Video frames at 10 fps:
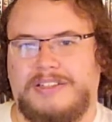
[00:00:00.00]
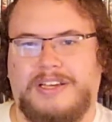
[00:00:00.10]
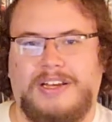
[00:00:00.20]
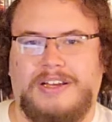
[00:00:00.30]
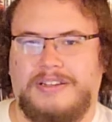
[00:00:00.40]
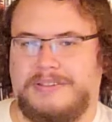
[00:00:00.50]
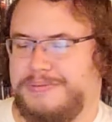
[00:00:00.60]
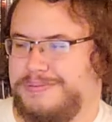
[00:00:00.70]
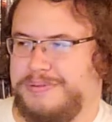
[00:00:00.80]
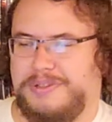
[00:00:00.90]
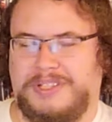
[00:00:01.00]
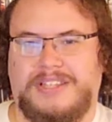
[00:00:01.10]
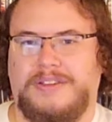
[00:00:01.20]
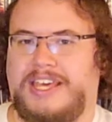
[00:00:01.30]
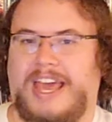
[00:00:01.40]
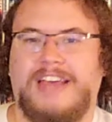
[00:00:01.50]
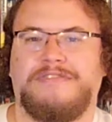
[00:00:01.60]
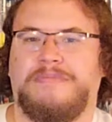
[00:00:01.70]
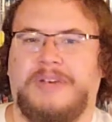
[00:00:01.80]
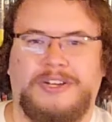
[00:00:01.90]
uh
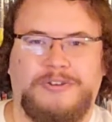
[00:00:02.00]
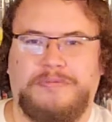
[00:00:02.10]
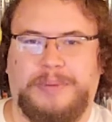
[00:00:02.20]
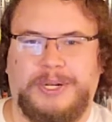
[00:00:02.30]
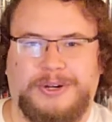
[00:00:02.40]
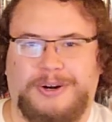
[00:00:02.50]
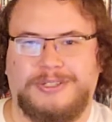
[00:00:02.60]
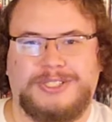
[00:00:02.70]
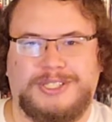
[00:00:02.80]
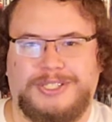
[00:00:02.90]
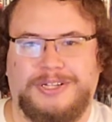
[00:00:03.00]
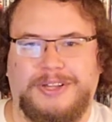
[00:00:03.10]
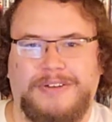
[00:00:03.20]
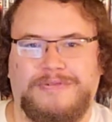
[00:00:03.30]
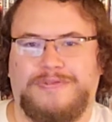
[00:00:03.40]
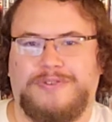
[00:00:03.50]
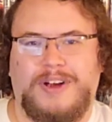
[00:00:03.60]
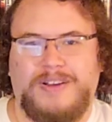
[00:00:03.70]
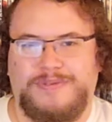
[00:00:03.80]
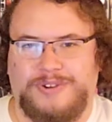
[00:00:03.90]
cavemen who've been cursed to live
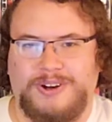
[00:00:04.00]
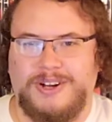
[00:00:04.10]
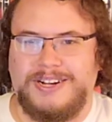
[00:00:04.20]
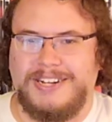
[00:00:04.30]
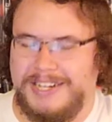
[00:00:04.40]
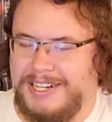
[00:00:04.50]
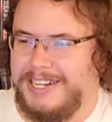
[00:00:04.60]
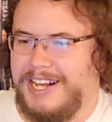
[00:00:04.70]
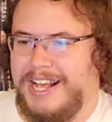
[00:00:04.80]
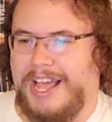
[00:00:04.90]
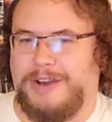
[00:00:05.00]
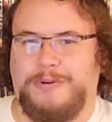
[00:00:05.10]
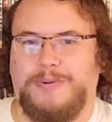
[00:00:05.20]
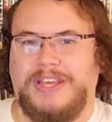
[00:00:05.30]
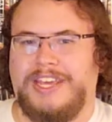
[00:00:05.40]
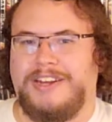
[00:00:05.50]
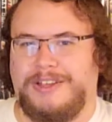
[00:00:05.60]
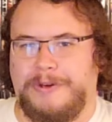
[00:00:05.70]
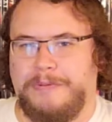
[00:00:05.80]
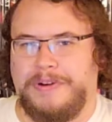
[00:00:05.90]
forever and who eat
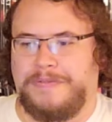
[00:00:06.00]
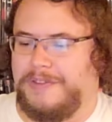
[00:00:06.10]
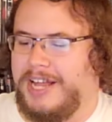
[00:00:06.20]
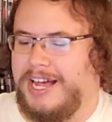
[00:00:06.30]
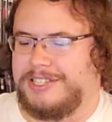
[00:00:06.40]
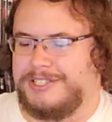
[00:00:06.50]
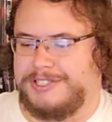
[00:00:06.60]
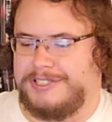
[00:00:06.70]
human flesh.